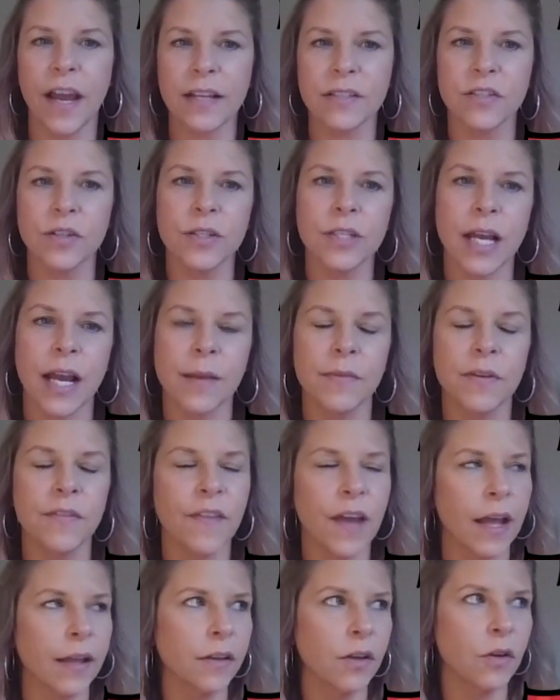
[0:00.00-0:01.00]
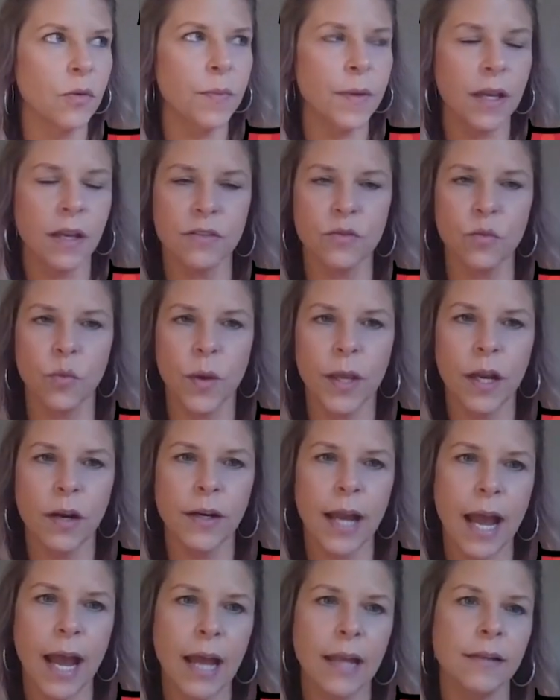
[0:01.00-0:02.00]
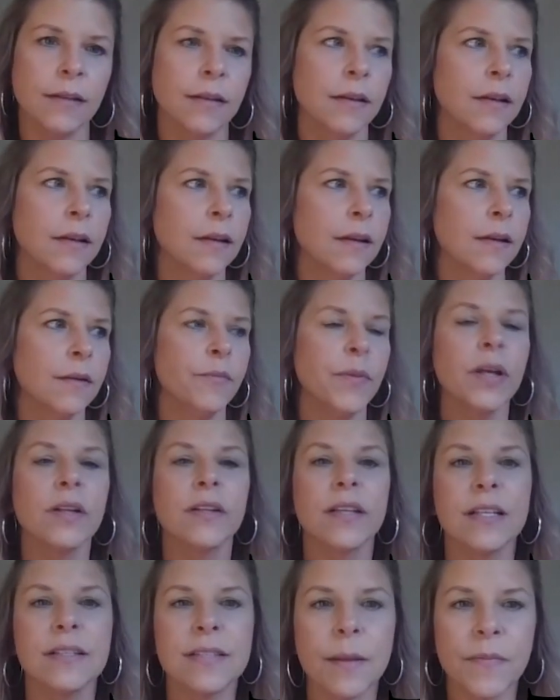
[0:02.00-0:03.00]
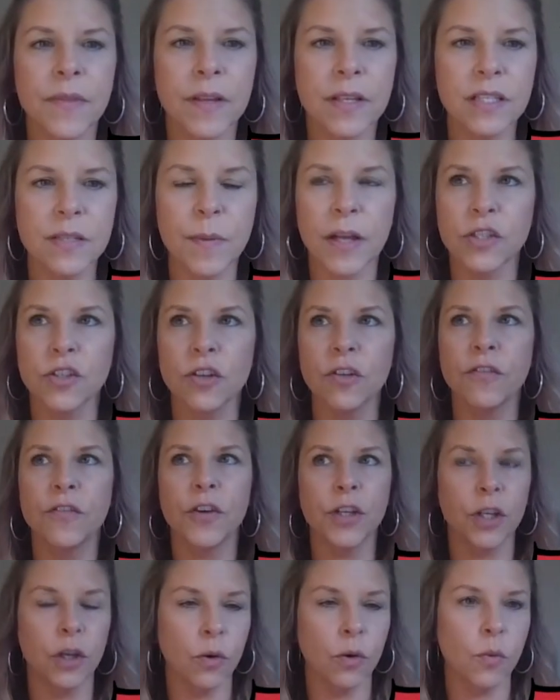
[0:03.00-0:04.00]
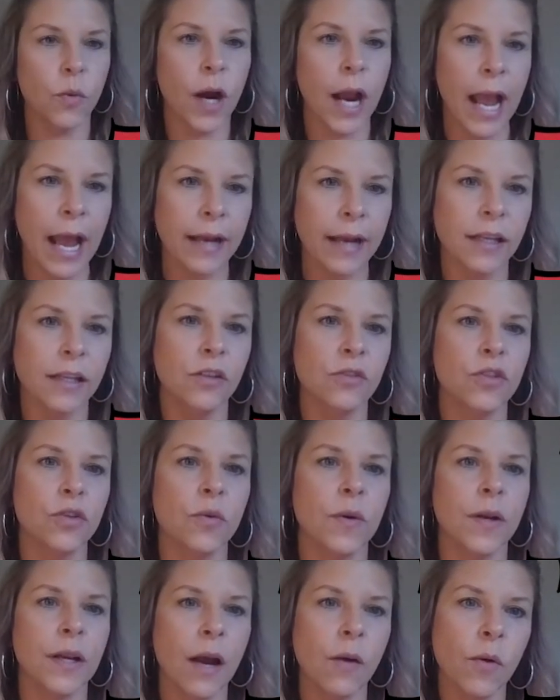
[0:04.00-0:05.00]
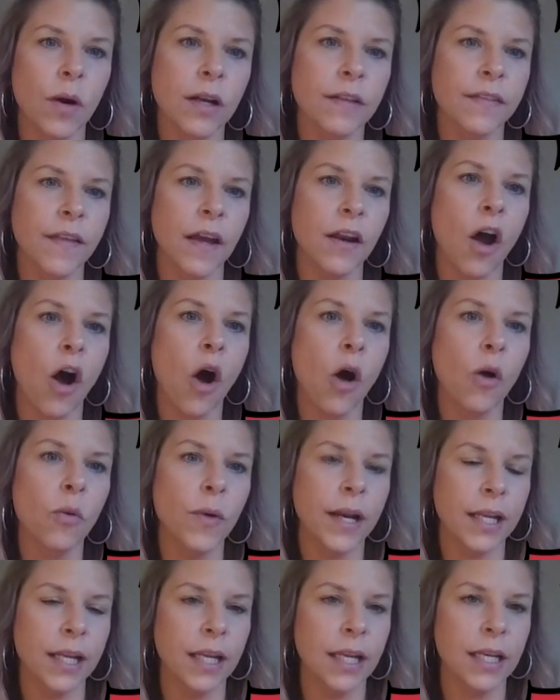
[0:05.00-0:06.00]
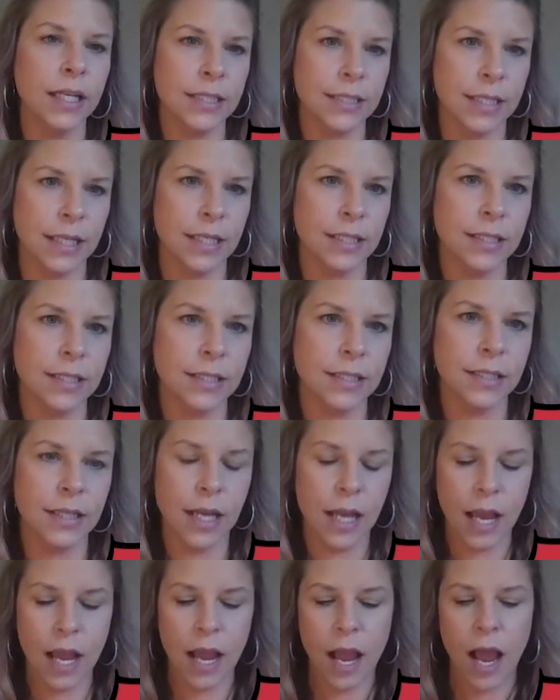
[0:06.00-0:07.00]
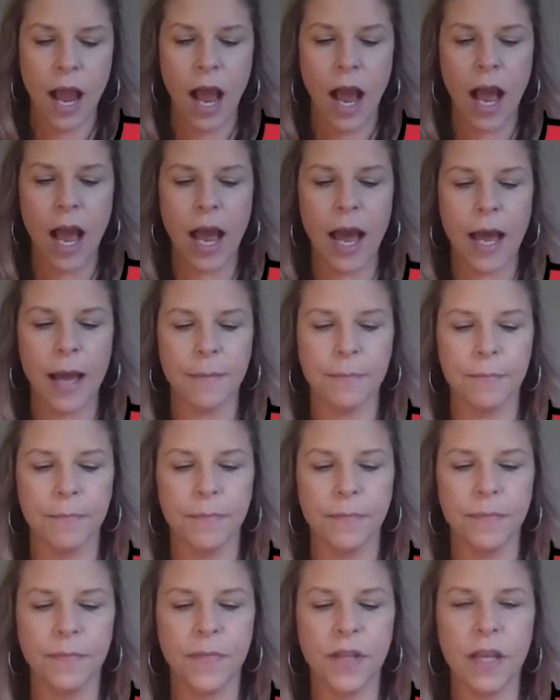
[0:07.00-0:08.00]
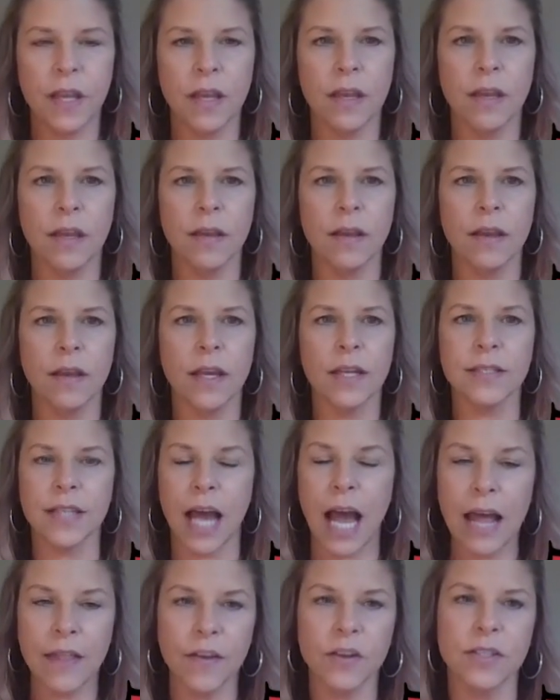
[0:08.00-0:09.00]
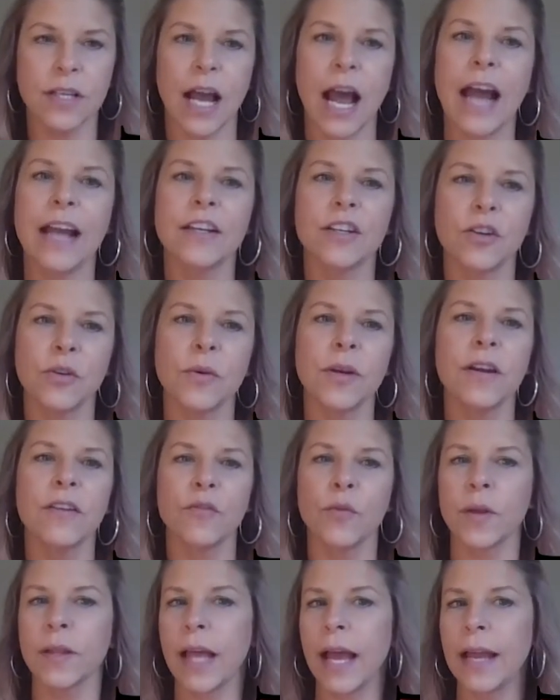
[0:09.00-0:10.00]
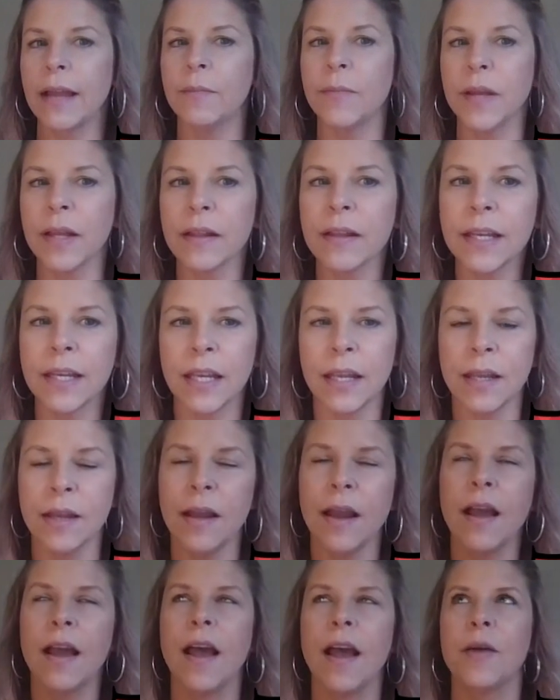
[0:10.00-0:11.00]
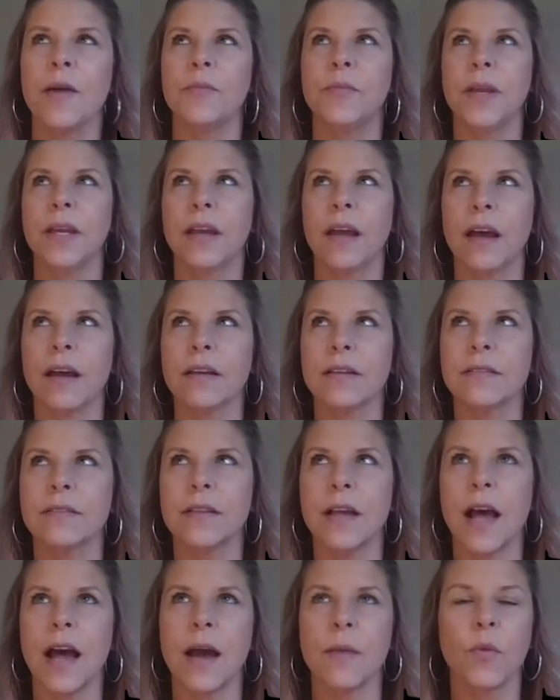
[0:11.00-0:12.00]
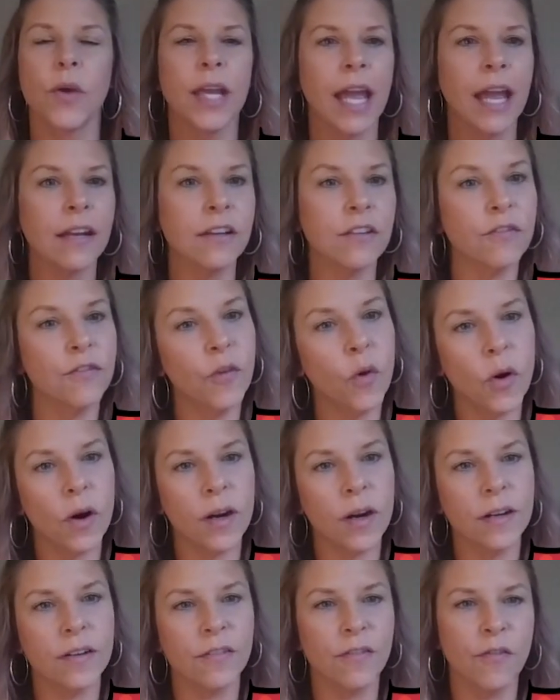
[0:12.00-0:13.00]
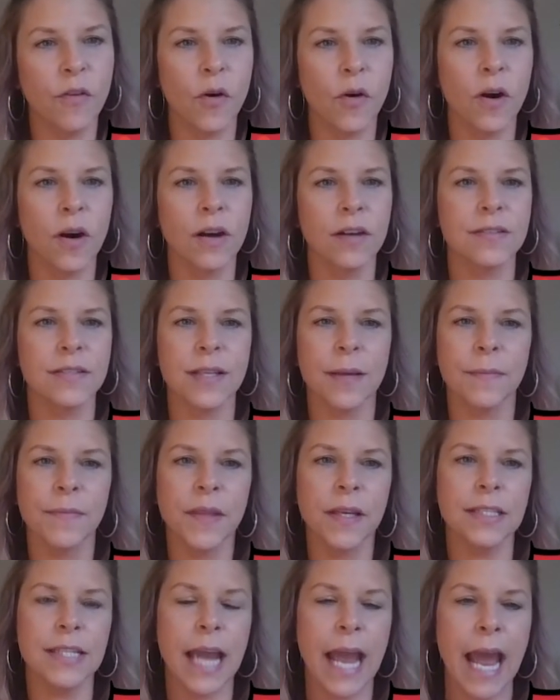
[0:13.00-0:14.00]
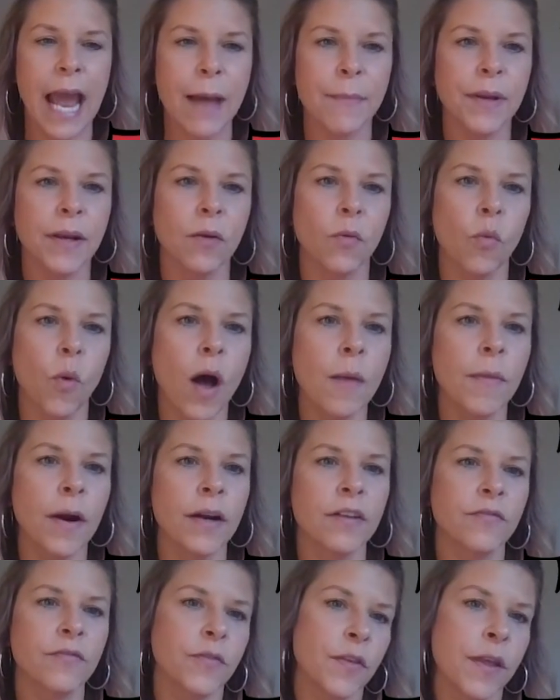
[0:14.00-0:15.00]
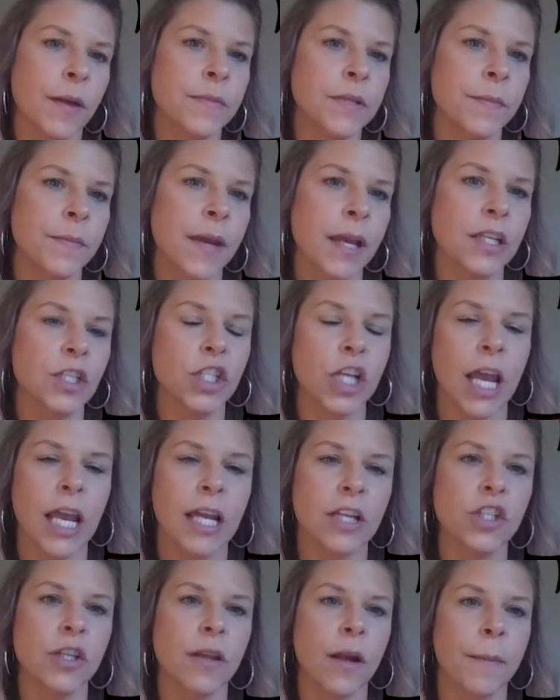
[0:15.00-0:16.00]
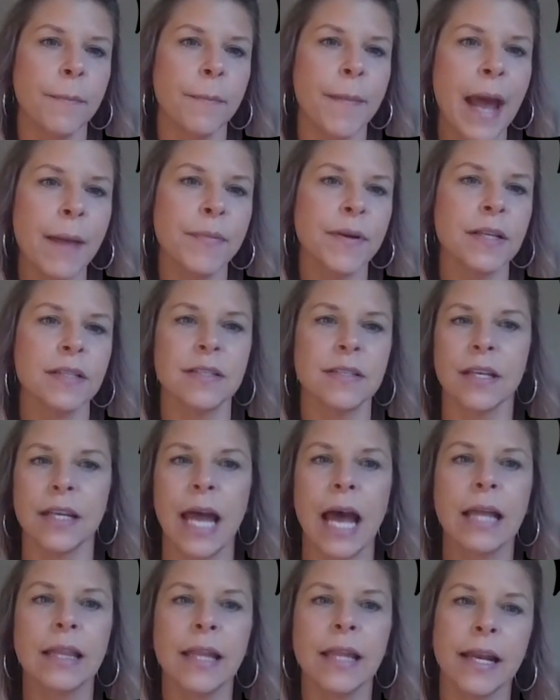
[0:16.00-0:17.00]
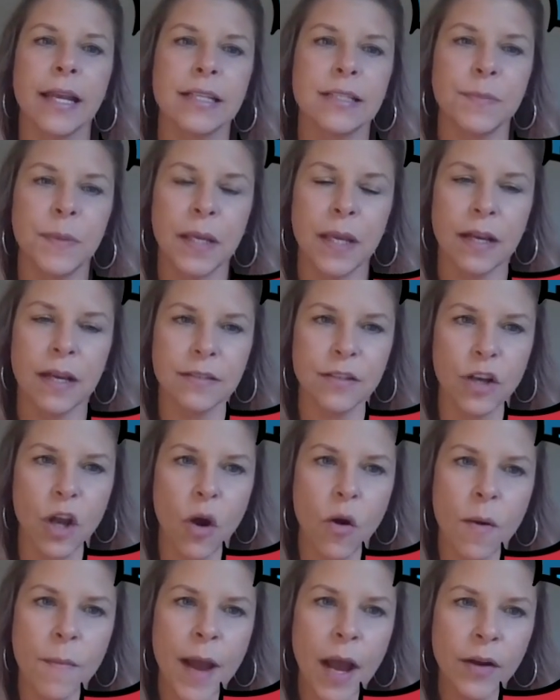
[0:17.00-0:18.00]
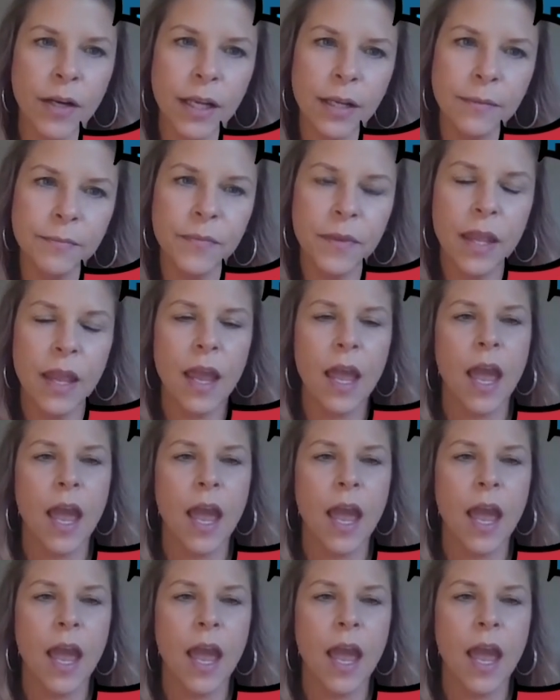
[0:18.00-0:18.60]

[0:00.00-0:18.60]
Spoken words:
a faster time to value because we are not building something special for you. We're adding you to a network that already exists. There's a high degree of reliability because we can't afford for something to happen in Walmart for them to make a change in their mappings and not let SPS know about it.